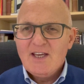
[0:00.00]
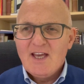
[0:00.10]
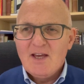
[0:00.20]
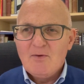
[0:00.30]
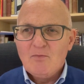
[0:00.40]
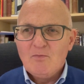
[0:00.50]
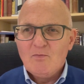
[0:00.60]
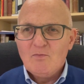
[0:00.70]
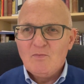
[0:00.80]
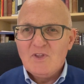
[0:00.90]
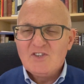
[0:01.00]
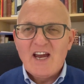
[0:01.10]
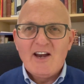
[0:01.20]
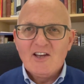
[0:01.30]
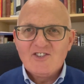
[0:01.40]
um,
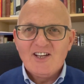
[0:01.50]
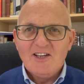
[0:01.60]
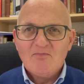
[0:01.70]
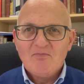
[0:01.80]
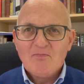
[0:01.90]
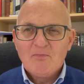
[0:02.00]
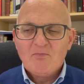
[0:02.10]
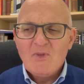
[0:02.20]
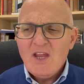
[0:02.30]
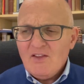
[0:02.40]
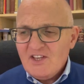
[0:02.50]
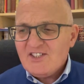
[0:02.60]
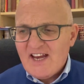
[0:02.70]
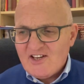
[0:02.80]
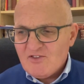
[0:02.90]
tirelessly. This
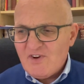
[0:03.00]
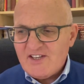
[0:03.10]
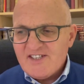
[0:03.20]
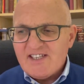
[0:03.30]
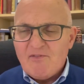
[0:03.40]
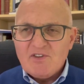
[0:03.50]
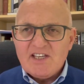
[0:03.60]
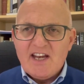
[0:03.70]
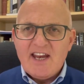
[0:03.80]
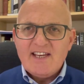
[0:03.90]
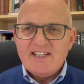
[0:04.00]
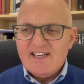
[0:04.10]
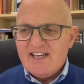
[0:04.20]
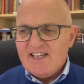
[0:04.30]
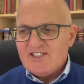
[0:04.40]
section verses 17 and
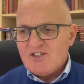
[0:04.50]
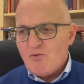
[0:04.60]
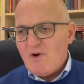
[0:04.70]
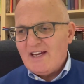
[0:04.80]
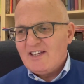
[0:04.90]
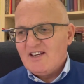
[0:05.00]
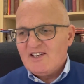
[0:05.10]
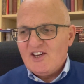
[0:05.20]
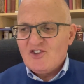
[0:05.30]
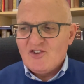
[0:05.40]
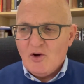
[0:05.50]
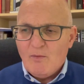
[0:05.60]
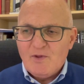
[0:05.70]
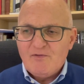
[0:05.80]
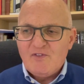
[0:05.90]
18 is the recognition
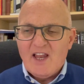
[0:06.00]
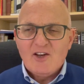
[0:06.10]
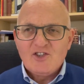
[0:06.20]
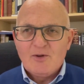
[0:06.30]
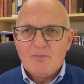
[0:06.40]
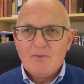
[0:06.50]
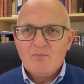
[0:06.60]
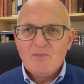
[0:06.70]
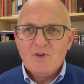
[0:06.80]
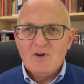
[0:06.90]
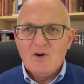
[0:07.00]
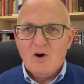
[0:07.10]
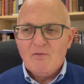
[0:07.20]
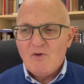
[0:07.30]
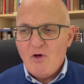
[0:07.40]
of the fellowship
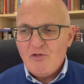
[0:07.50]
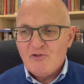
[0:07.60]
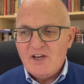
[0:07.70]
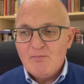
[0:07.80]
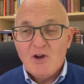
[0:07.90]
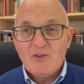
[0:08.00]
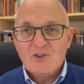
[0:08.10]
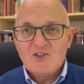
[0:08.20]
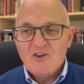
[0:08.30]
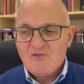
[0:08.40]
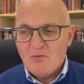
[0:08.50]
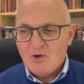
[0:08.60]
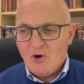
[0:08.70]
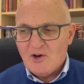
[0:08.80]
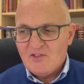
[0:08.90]
of three brothers from
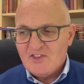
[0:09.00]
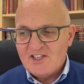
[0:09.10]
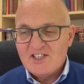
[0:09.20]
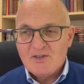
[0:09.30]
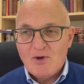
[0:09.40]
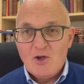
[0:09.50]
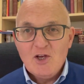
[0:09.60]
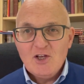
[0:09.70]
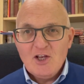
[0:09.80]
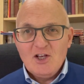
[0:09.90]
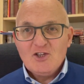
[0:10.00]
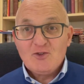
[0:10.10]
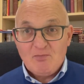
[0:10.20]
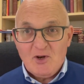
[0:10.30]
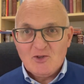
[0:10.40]
Corinth. This is about
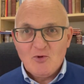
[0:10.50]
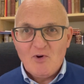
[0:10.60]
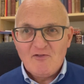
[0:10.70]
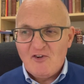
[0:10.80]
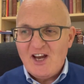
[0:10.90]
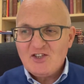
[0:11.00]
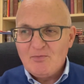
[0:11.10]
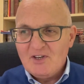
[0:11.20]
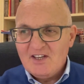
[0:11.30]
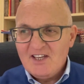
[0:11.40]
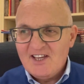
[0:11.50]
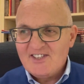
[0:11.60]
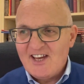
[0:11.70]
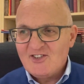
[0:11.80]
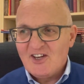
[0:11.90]
spiritual refreshment
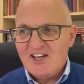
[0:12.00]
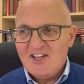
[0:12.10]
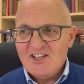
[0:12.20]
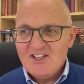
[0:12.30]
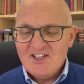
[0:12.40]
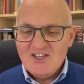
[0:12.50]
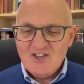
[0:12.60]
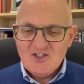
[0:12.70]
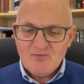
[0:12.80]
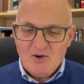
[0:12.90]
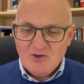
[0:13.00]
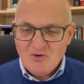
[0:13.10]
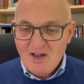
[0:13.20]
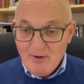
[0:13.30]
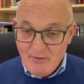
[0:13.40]
essentially
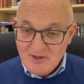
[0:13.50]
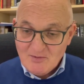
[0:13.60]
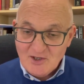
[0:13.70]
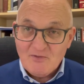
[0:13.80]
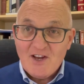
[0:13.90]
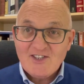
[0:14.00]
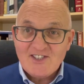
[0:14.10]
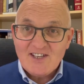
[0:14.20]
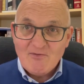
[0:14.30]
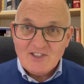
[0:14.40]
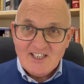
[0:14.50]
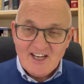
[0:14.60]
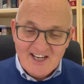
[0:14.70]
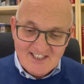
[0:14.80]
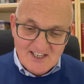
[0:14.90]
spiritual. Let me read them to you, verses 17
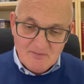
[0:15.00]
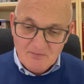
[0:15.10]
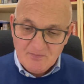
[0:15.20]
and 18.